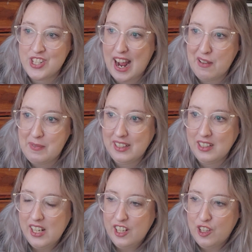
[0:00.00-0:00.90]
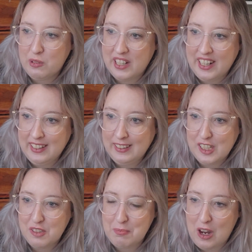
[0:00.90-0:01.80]
happen, where
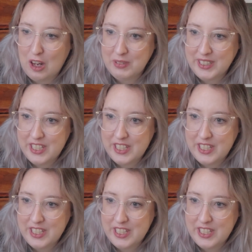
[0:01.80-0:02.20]
mom went